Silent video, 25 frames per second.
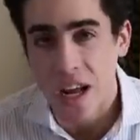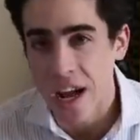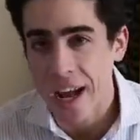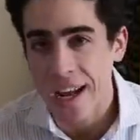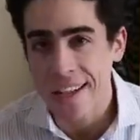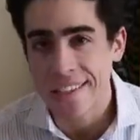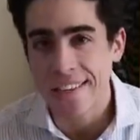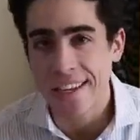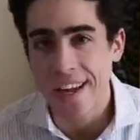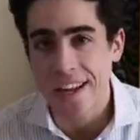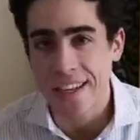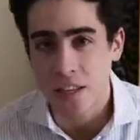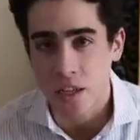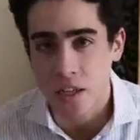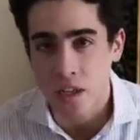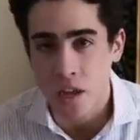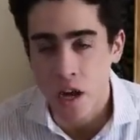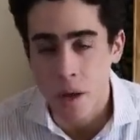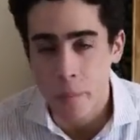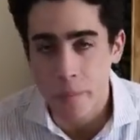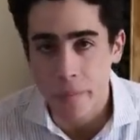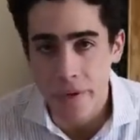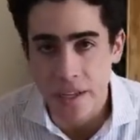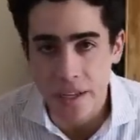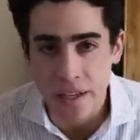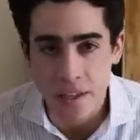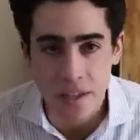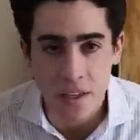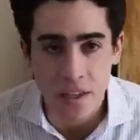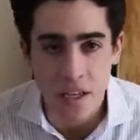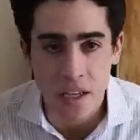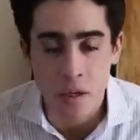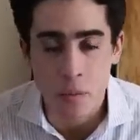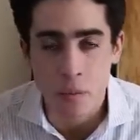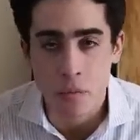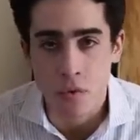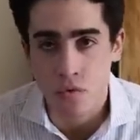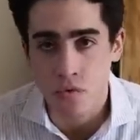contact the company and
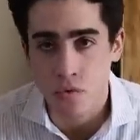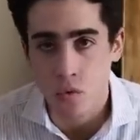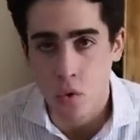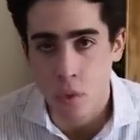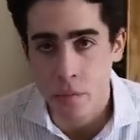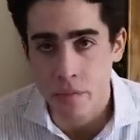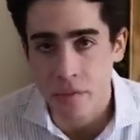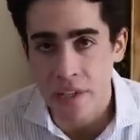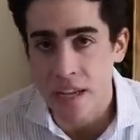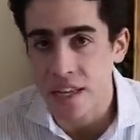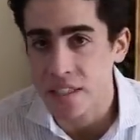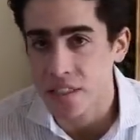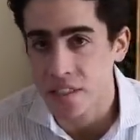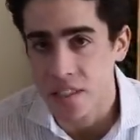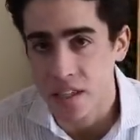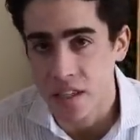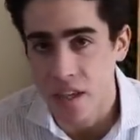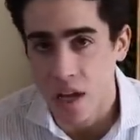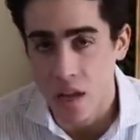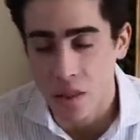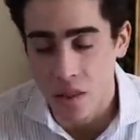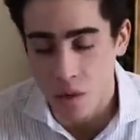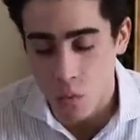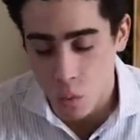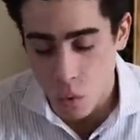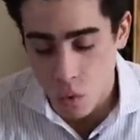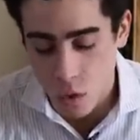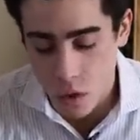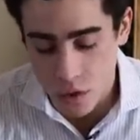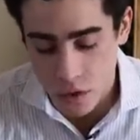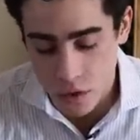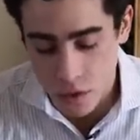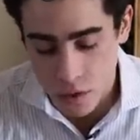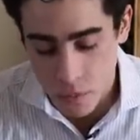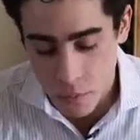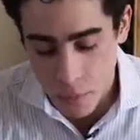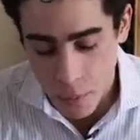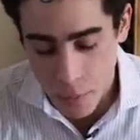they perform testing on the
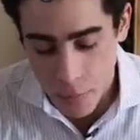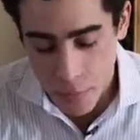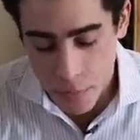water.